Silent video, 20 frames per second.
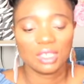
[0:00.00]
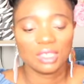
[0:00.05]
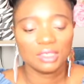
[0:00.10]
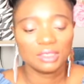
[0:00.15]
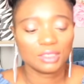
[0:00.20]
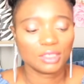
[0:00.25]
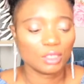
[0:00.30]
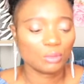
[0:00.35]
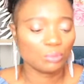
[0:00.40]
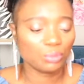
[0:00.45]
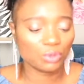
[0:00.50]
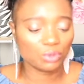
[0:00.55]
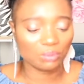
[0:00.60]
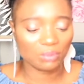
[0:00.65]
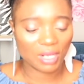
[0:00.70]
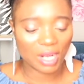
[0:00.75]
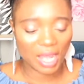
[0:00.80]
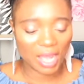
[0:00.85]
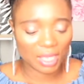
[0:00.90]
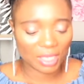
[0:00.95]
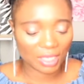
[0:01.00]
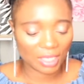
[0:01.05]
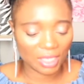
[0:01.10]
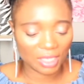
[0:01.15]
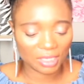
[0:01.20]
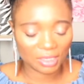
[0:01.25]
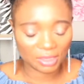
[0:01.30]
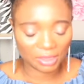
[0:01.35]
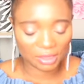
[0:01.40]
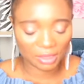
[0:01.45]
Simple black.
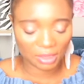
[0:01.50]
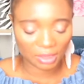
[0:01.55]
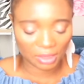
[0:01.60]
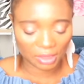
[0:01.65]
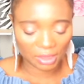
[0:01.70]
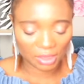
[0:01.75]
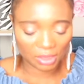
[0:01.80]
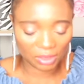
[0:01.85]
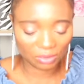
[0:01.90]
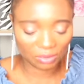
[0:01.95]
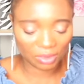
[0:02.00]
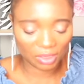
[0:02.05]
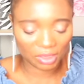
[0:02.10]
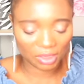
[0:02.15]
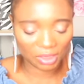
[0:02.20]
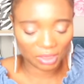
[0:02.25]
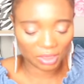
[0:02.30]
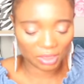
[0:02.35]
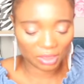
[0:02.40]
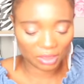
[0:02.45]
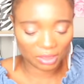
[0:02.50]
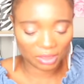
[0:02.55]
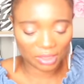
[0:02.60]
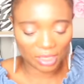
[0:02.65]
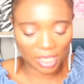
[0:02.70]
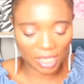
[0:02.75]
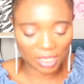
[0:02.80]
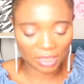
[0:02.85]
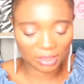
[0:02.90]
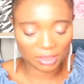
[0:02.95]
And this one is a
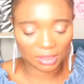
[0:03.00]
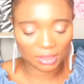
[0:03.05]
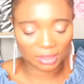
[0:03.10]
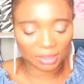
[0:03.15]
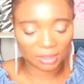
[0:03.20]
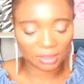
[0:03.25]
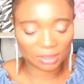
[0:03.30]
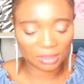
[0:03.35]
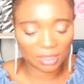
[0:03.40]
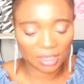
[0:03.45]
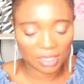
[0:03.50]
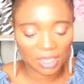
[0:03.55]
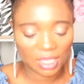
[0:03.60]
size